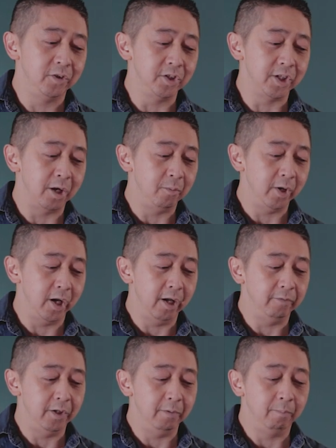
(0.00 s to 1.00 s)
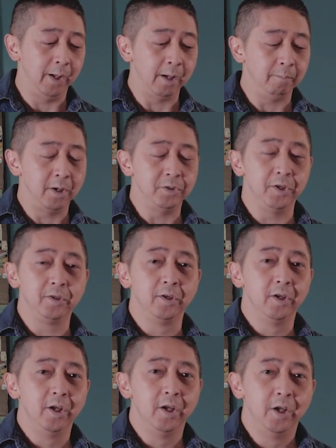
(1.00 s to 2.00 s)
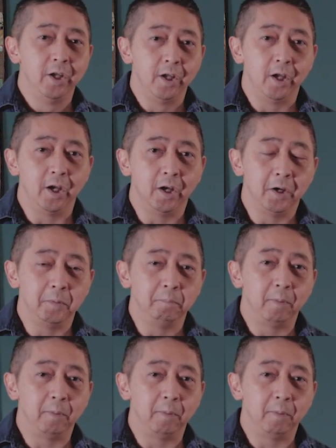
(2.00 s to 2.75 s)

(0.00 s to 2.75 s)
This time we have the Blackmagic uh,